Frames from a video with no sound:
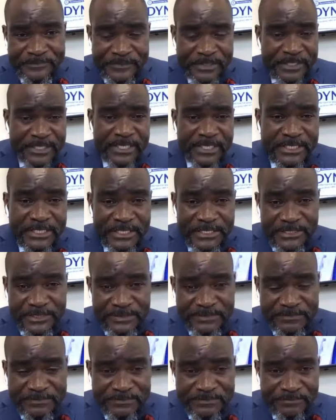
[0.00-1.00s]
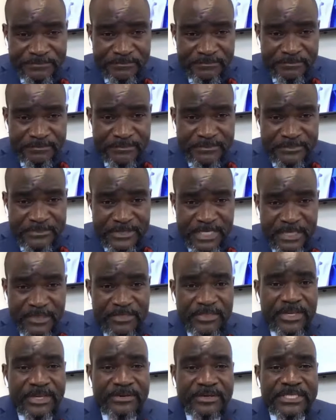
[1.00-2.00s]
Here is.
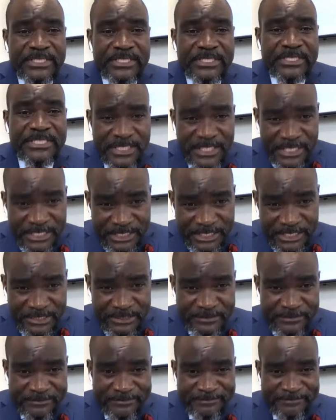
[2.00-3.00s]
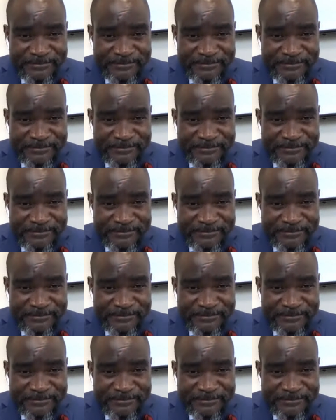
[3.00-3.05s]
The Christian nation.